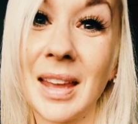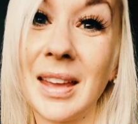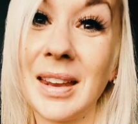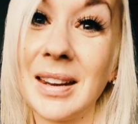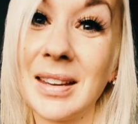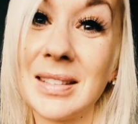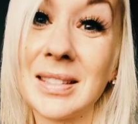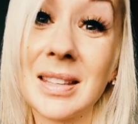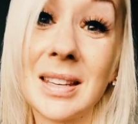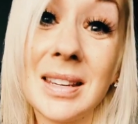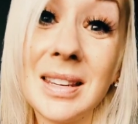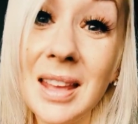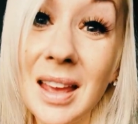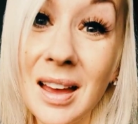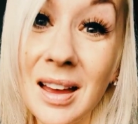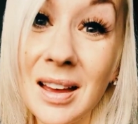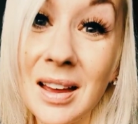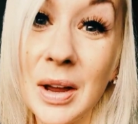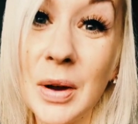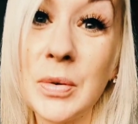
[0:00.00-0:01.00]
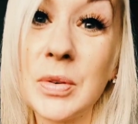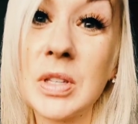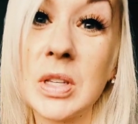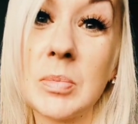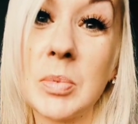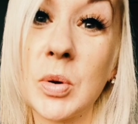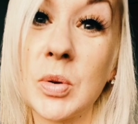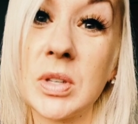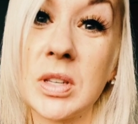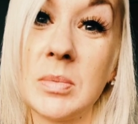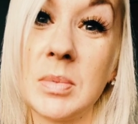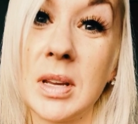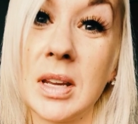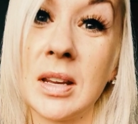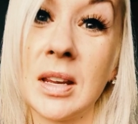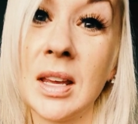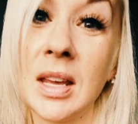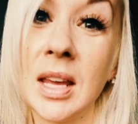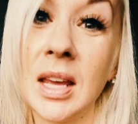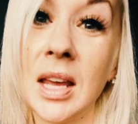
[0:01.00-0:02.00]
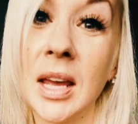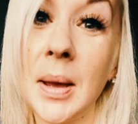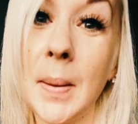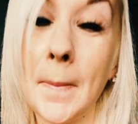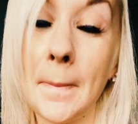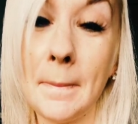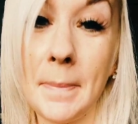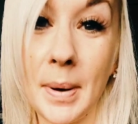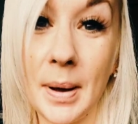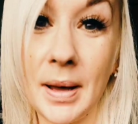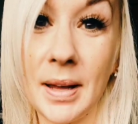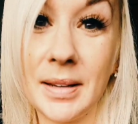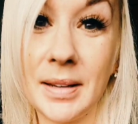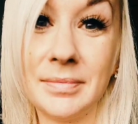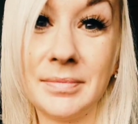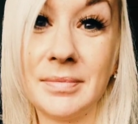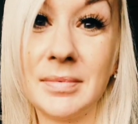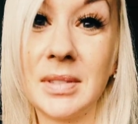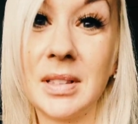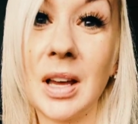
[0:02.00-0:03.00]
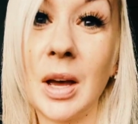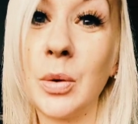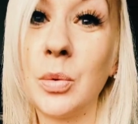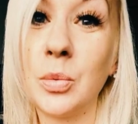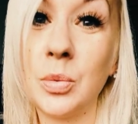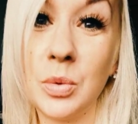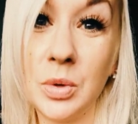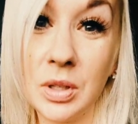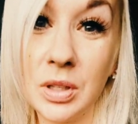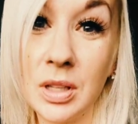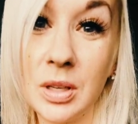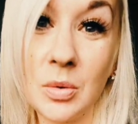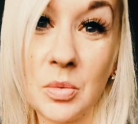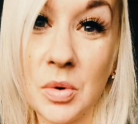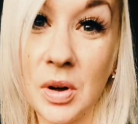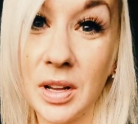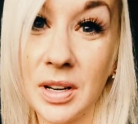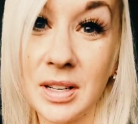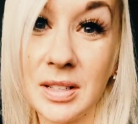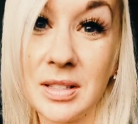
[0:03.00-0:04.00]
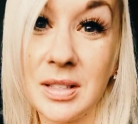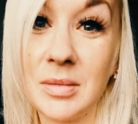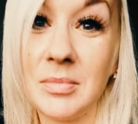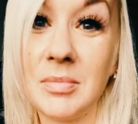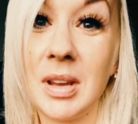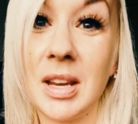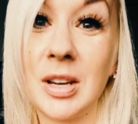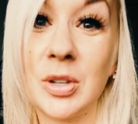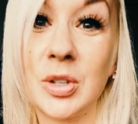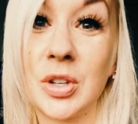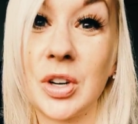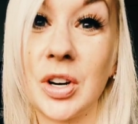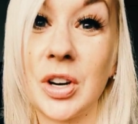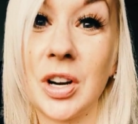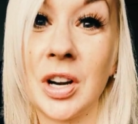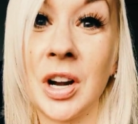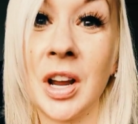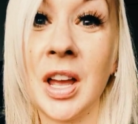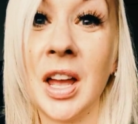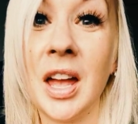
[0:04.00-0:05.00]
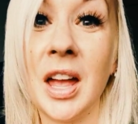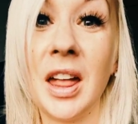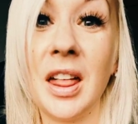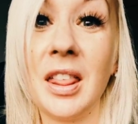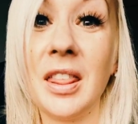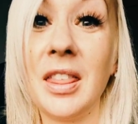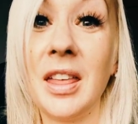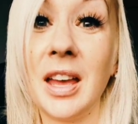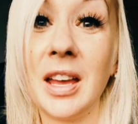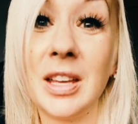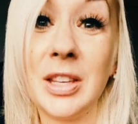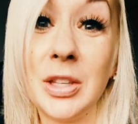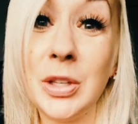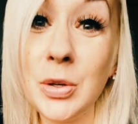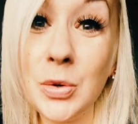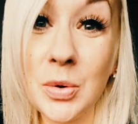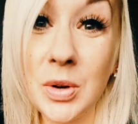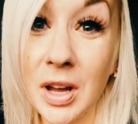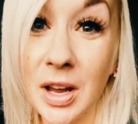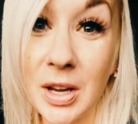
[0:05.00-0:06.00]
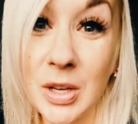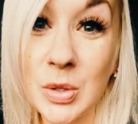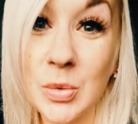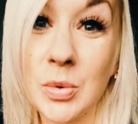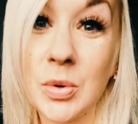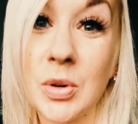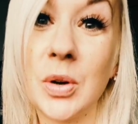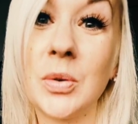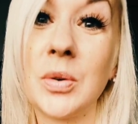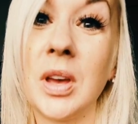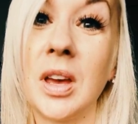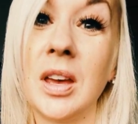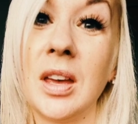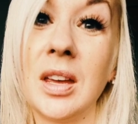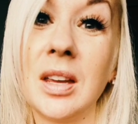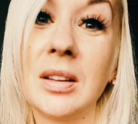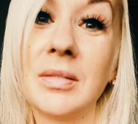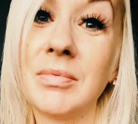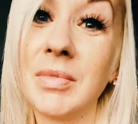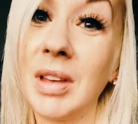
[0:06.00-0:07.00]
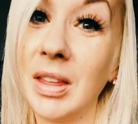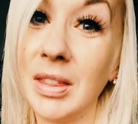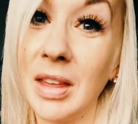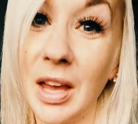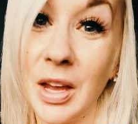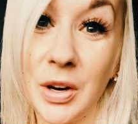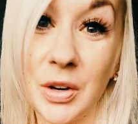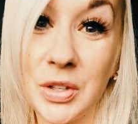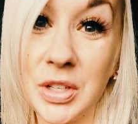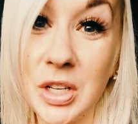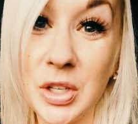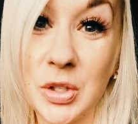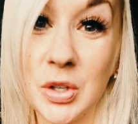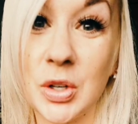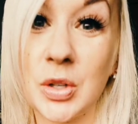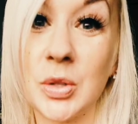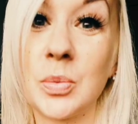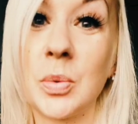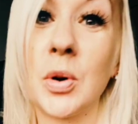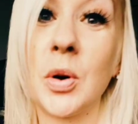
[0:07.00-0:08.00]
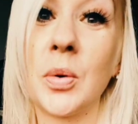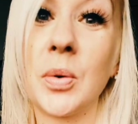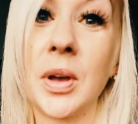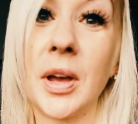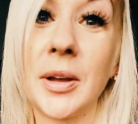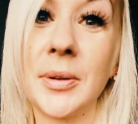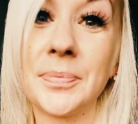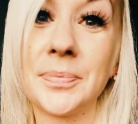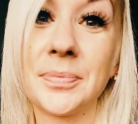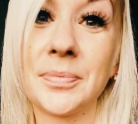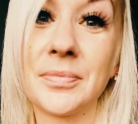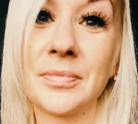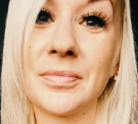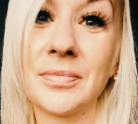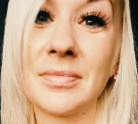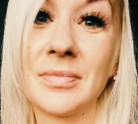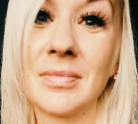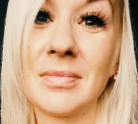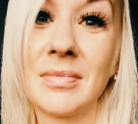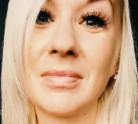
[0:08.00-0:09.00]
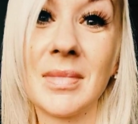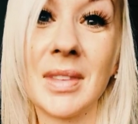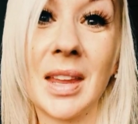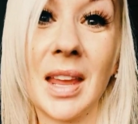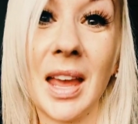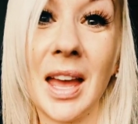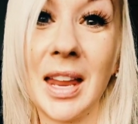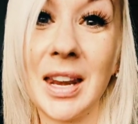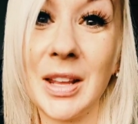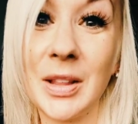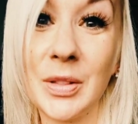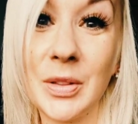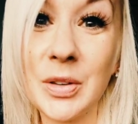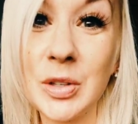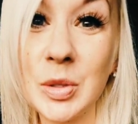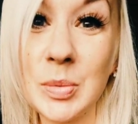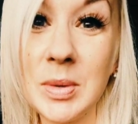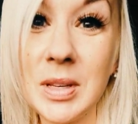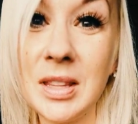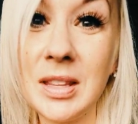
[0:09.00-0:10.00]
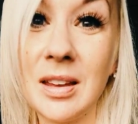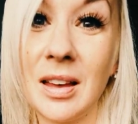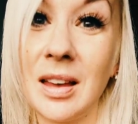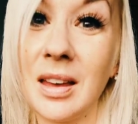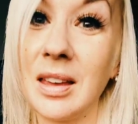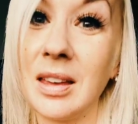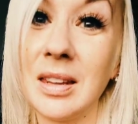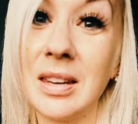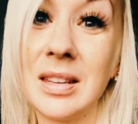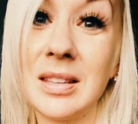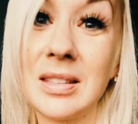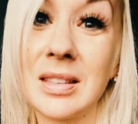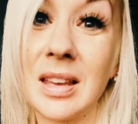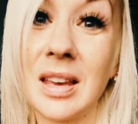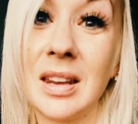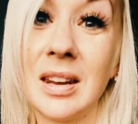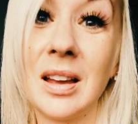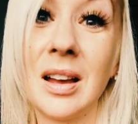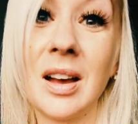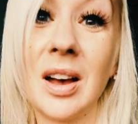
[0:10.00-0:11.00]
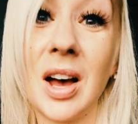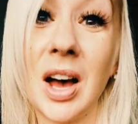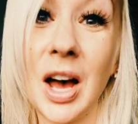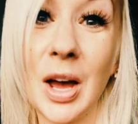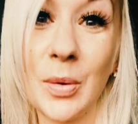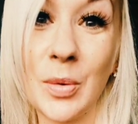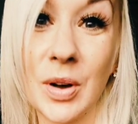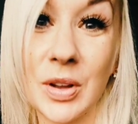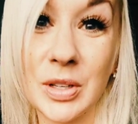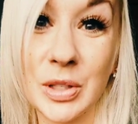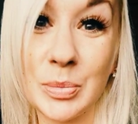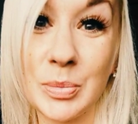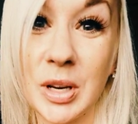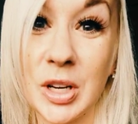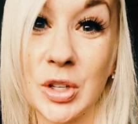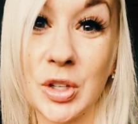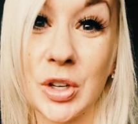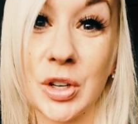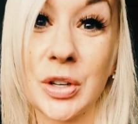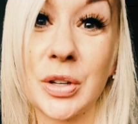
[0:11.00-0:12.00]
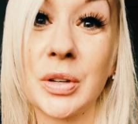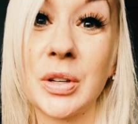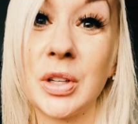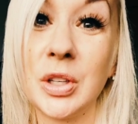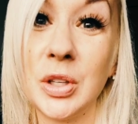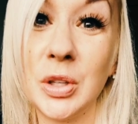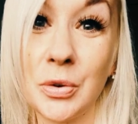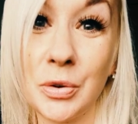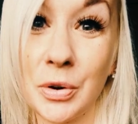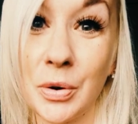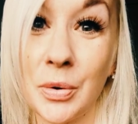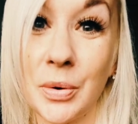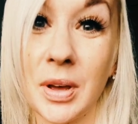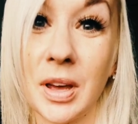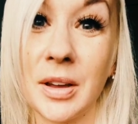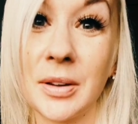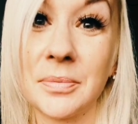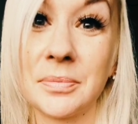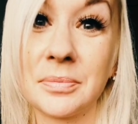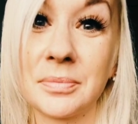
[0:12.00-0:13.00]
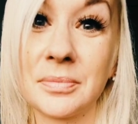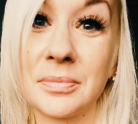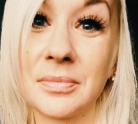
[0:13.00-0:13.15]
And I said, yeah, I was supposed to be, but I really wanted to make sure that you guys were okay and that your teachers were okay. And he looked me in the eye and he said, I want to make sure you're okay.